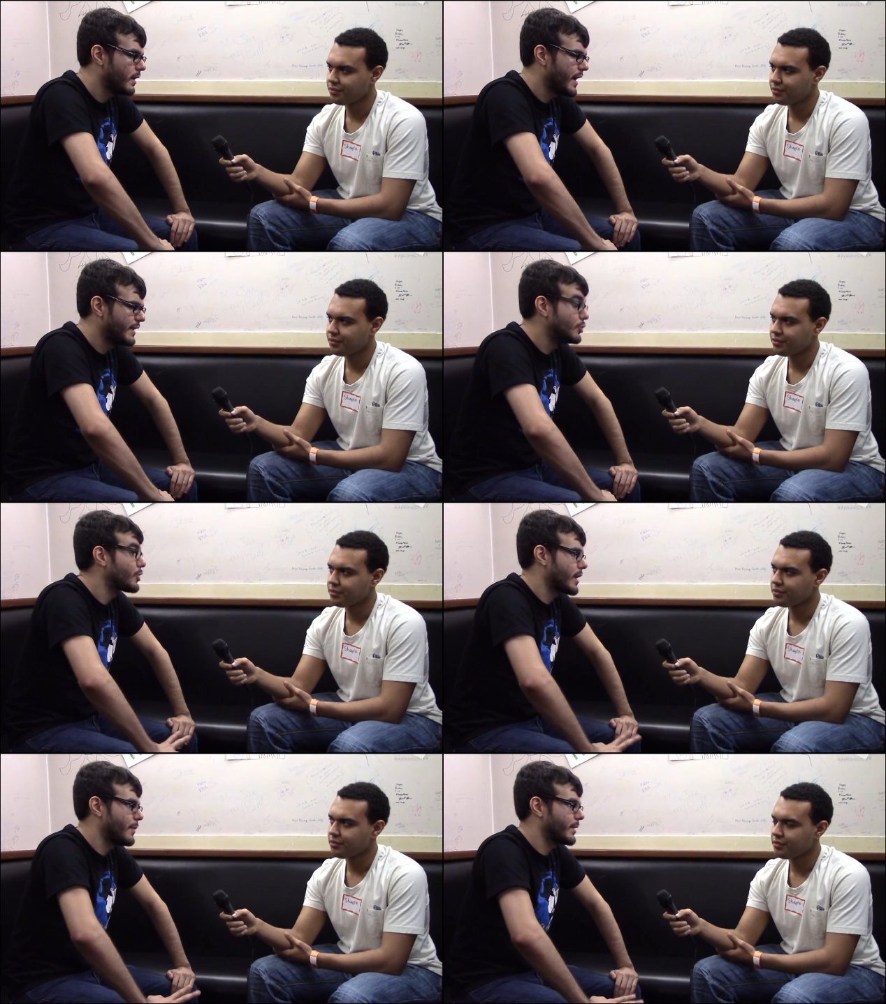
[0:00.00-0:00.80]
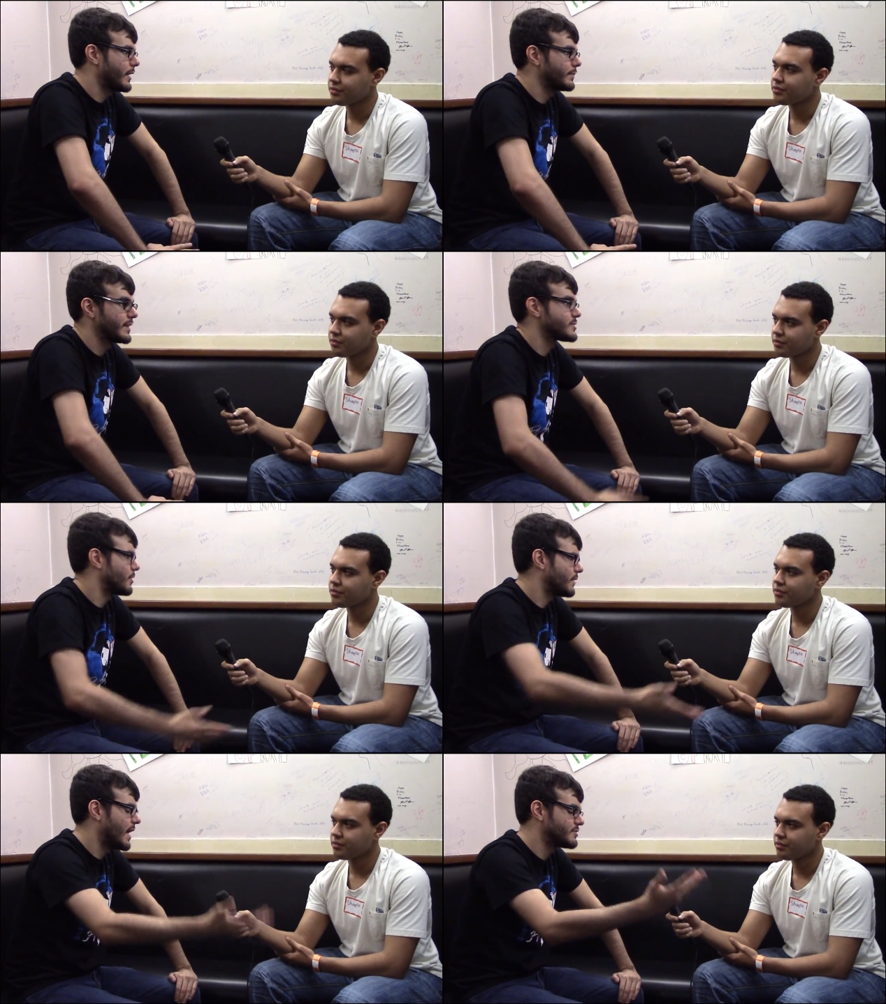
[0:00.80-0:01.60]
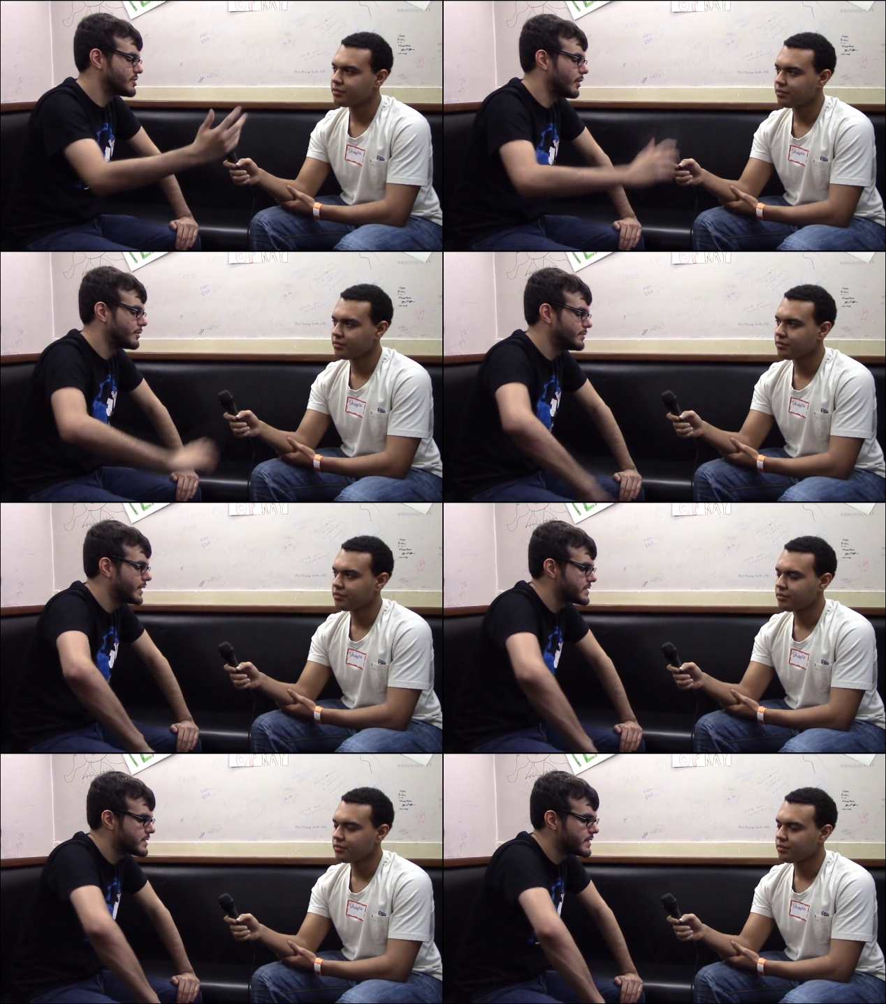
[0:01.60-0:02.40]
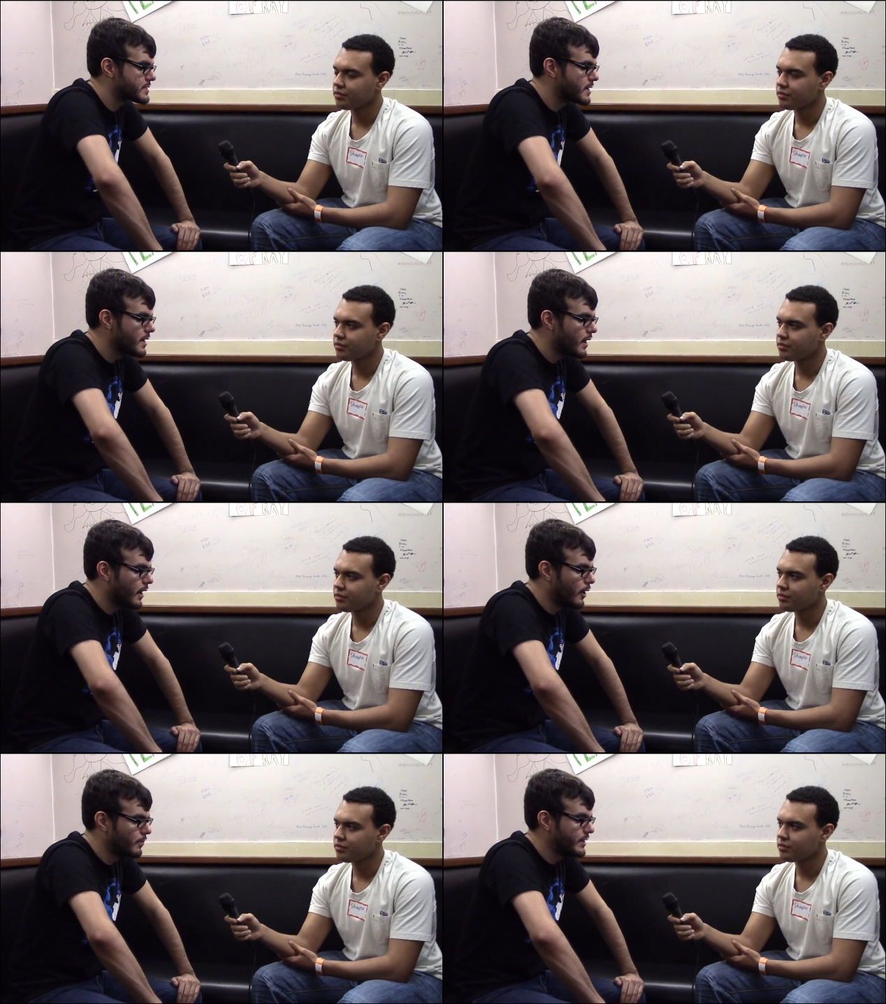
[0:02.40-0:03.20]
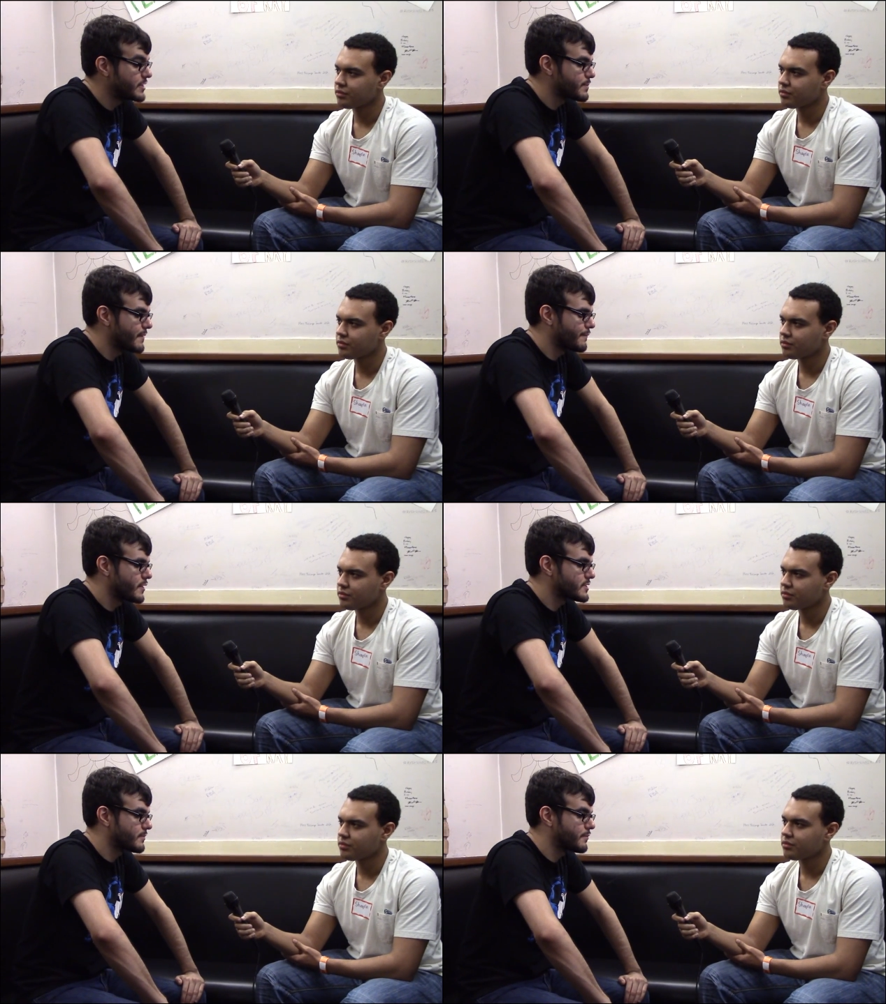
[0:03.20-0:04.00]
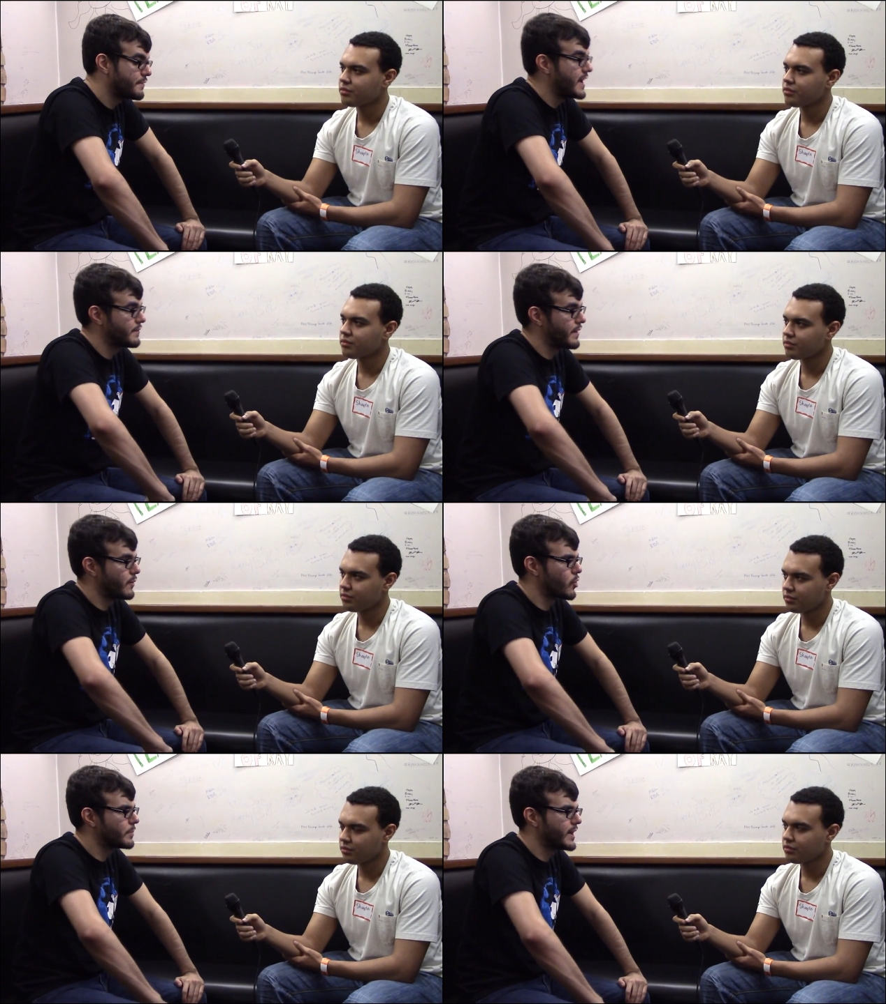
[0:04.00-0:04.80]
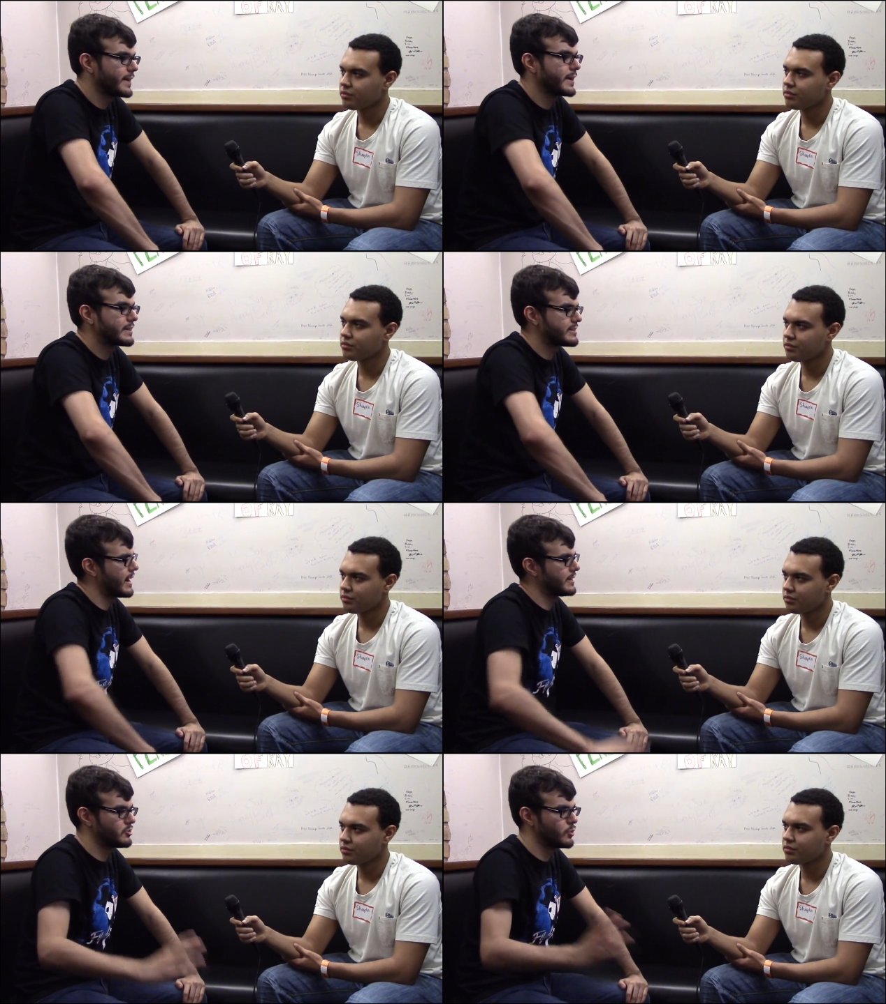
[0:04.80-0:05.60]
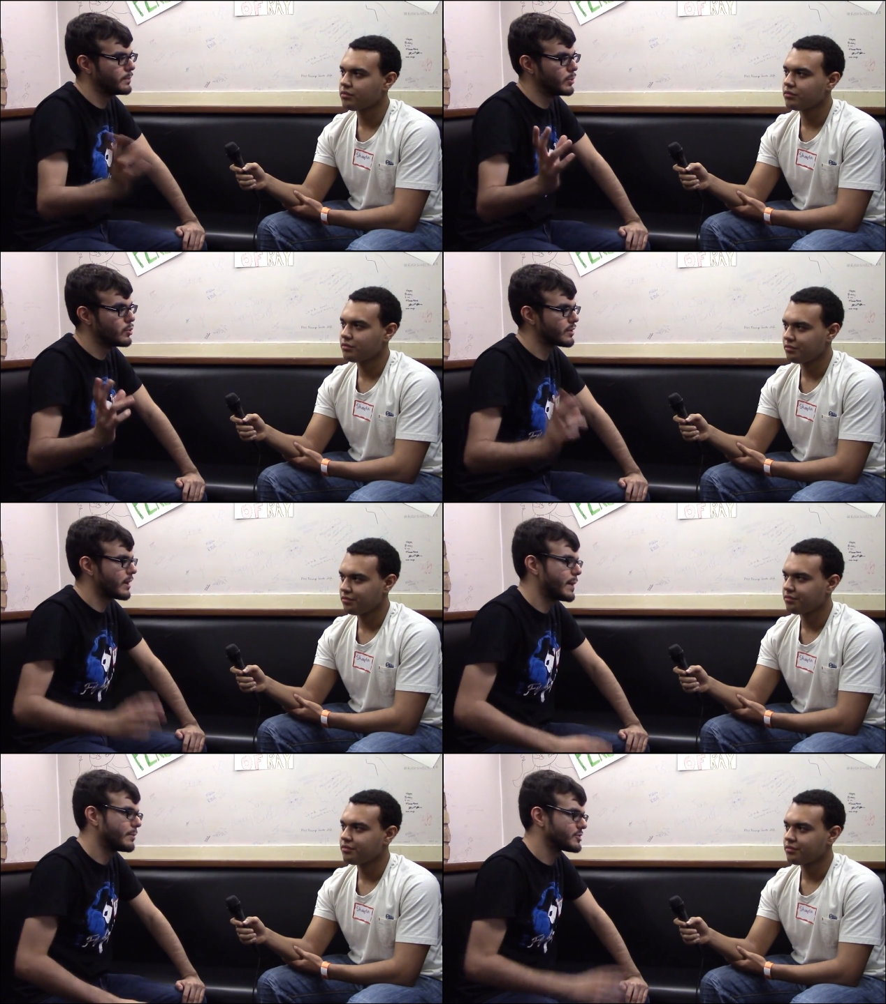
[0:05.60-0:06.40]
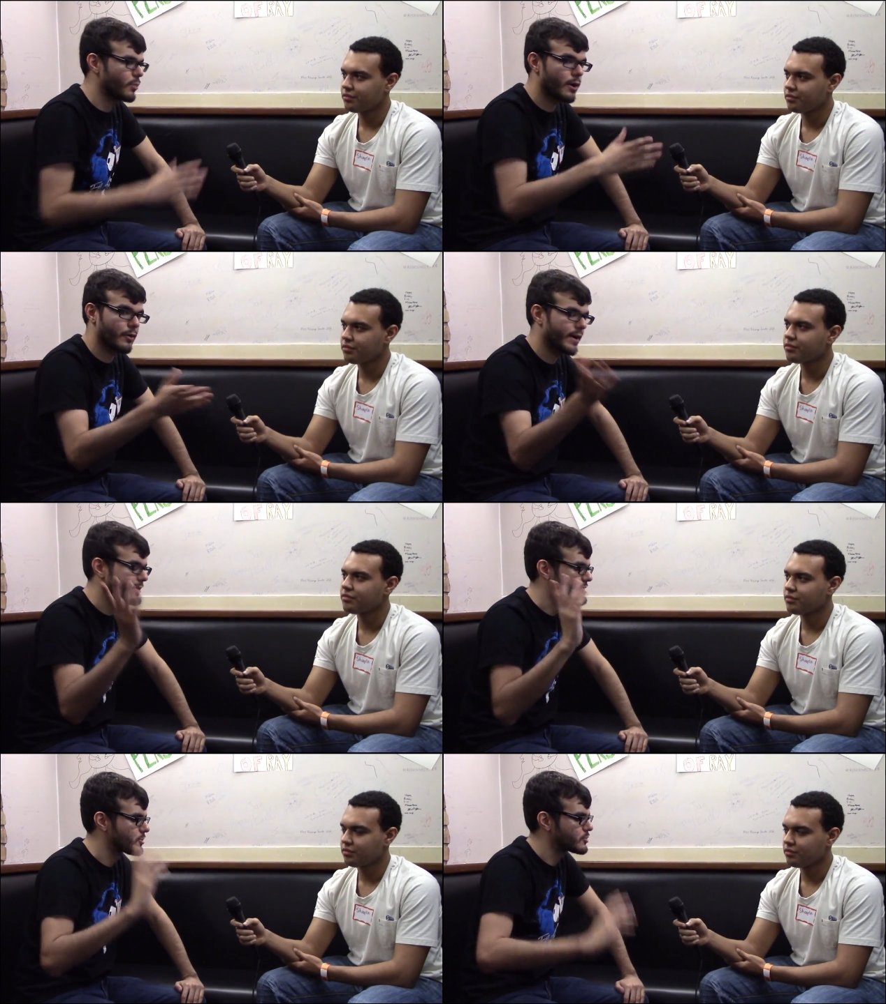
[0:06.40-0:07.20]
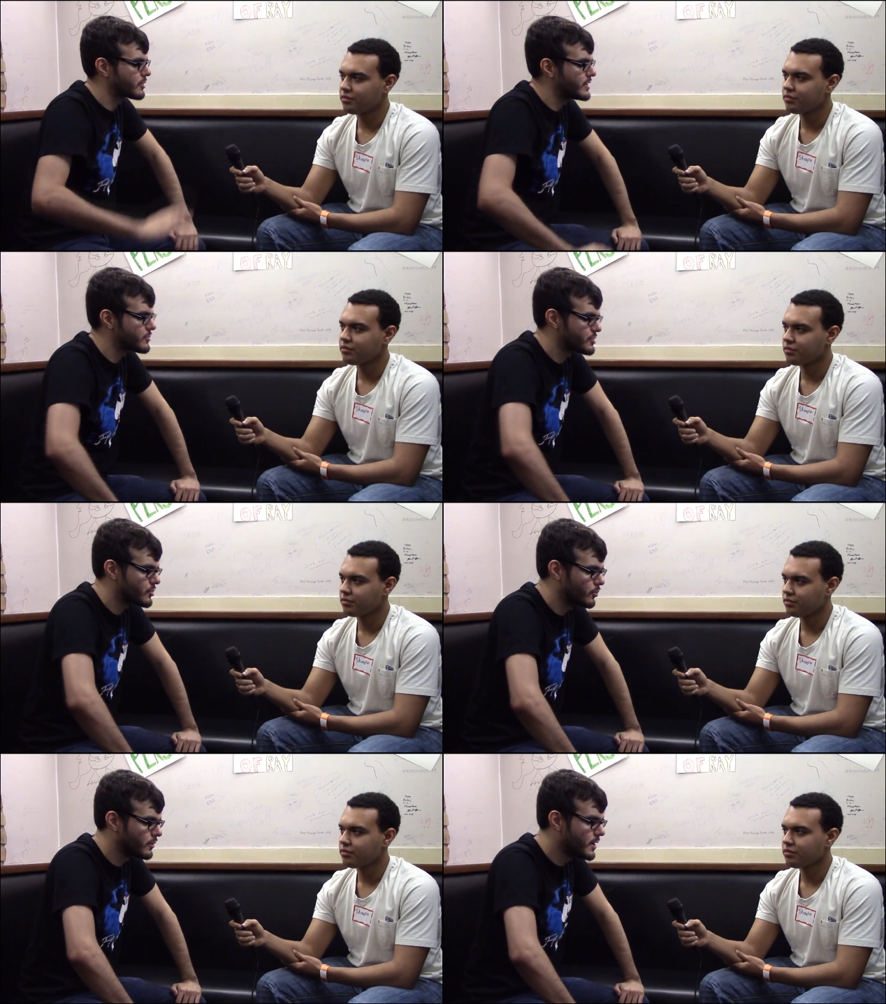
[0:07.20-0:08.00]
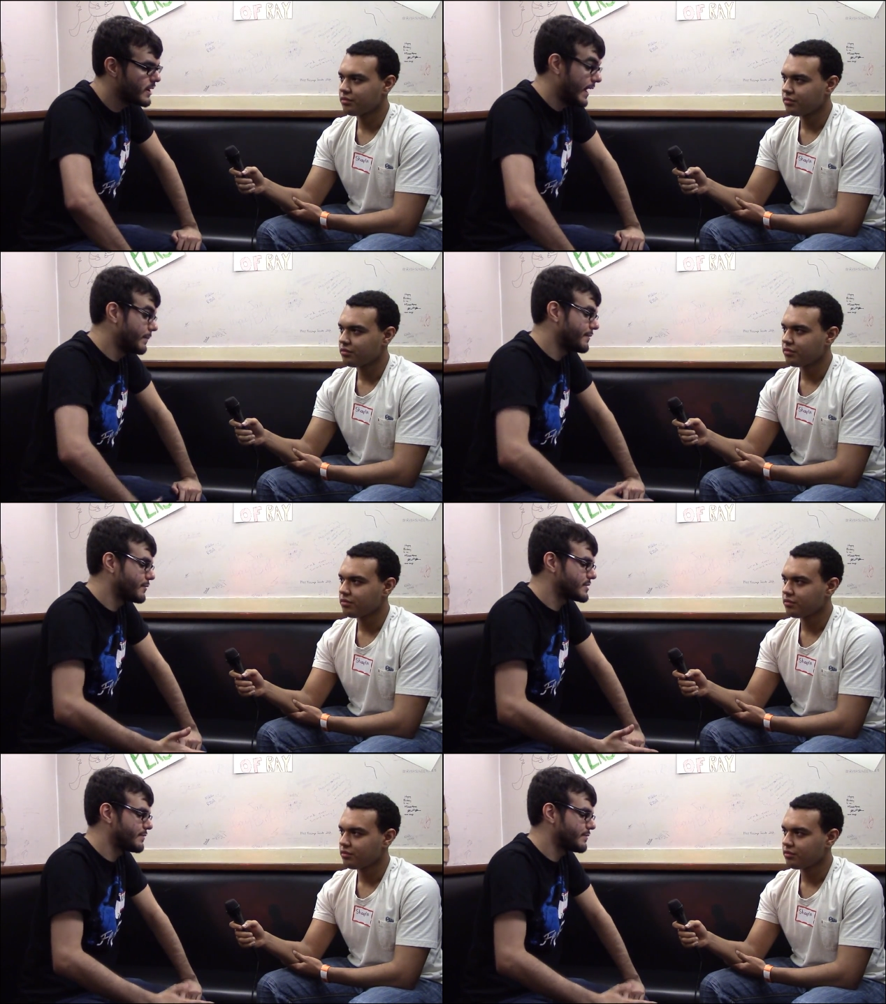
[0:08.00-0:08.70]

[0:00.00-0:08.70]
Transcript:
Speaker 1: and New York Comic Con. That's all obviously all in the United States. Um, yeah, this is my first fan event where I'm not like tied to a booth and I'm able to just walk around and socialize, which is cool. And my first